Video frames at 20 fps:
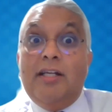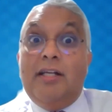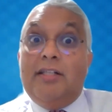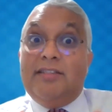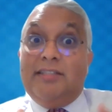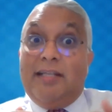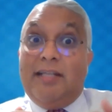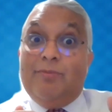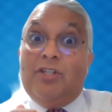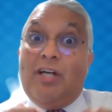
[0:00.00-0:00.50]

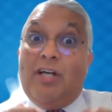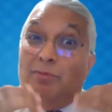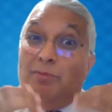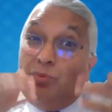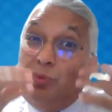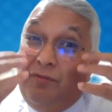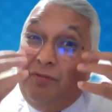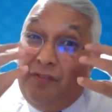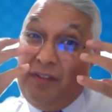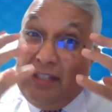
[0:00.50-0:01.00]
Sometimes
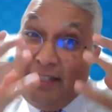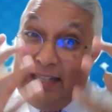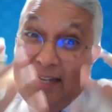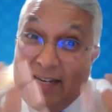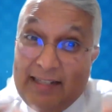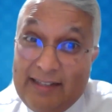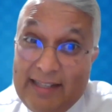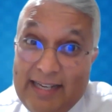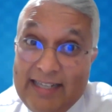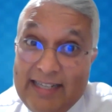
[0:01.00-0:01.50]
we
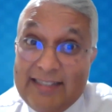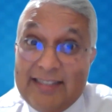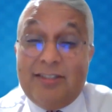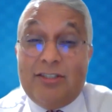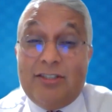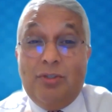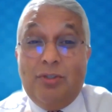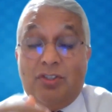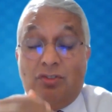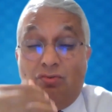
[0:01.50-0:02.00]
forget that, and
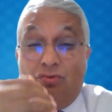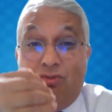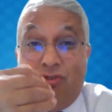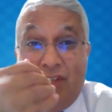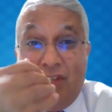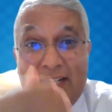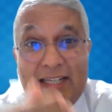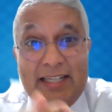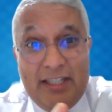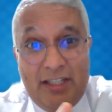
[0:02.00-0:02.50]
so it's
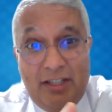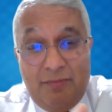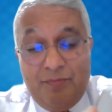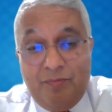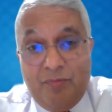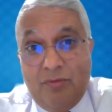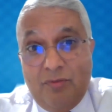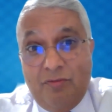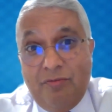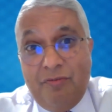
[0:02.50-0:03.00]
really
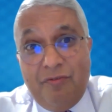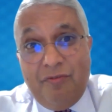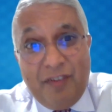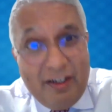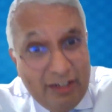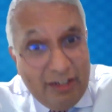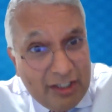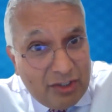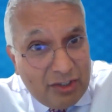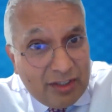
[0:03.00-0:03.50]

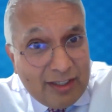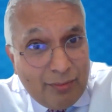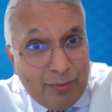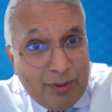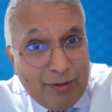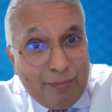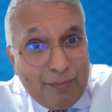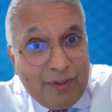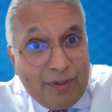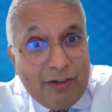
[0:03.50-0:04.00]
very good that
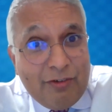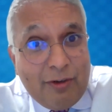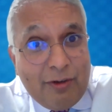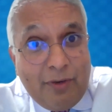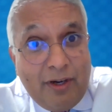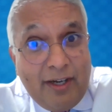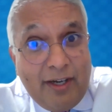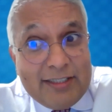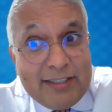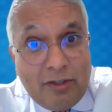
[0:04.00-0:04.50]
we're being
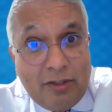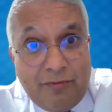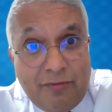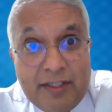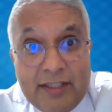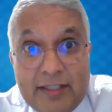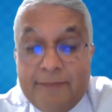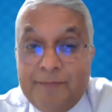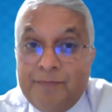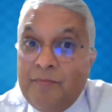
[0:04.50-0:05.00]
reminded of
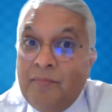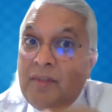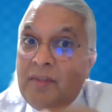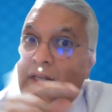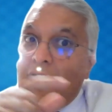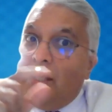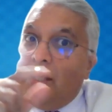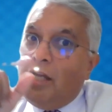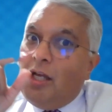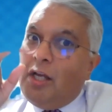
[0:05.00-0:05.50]
it.
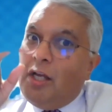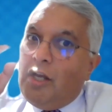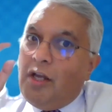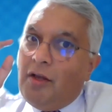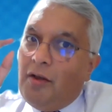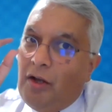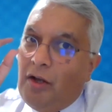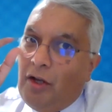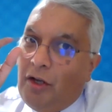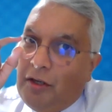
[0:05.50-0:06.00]

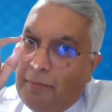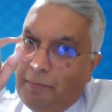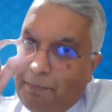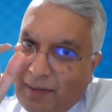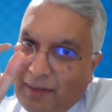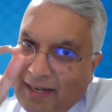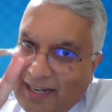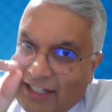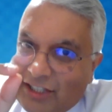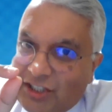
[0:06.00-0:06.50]

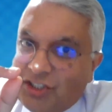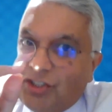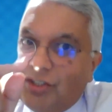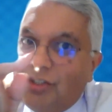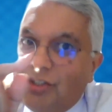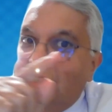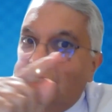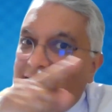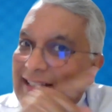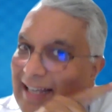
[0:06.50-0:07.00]

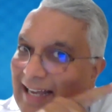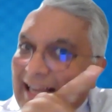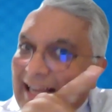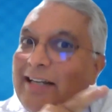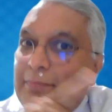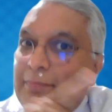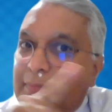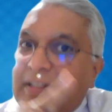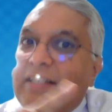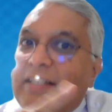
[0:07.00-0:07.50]
Compassion
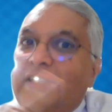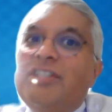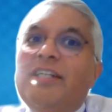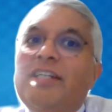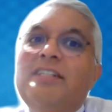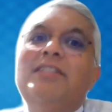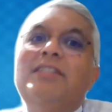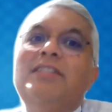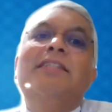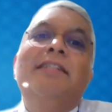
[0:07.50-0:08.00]
can be
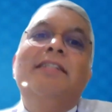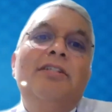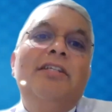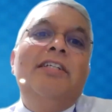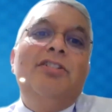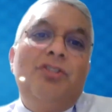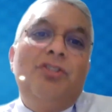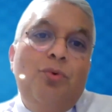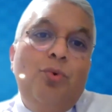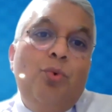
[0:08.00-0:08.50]
injected
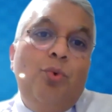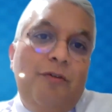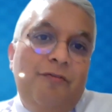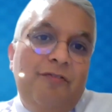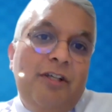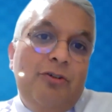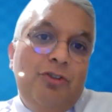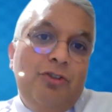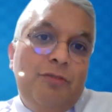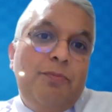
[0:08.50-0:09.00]
into all of
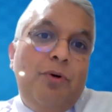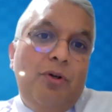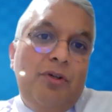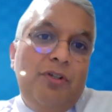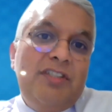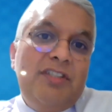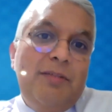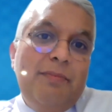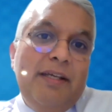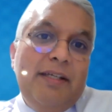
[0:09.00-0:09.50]
those
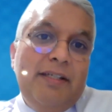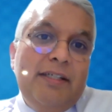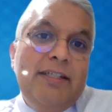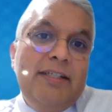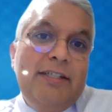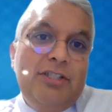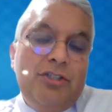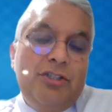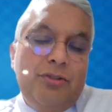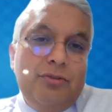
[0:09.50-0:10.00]
policy-making
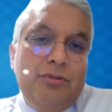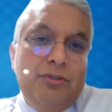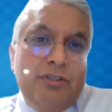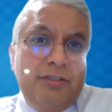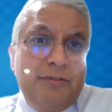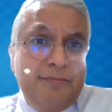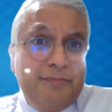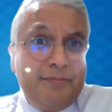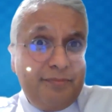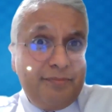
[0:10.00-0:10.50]
issues.
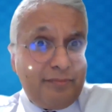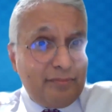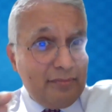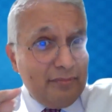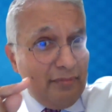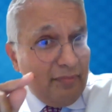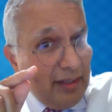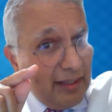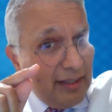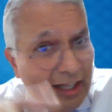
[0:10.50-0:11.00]

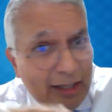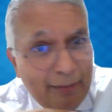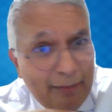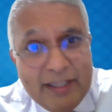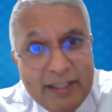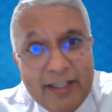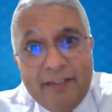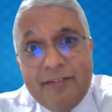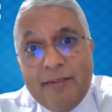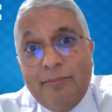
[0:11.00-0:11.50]
Now, I'll
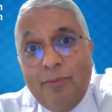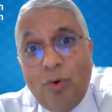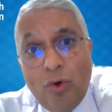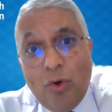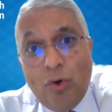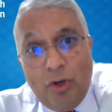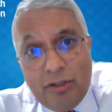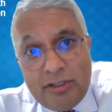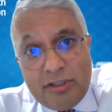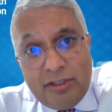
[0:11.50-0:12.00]
be even more
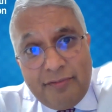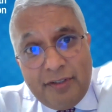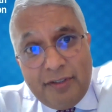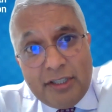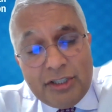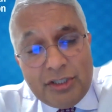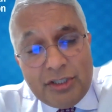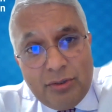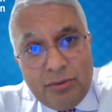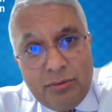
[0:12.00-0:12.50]

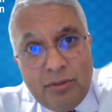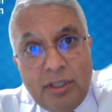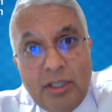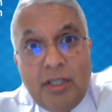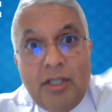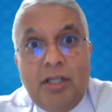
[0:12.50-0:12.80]
controversial.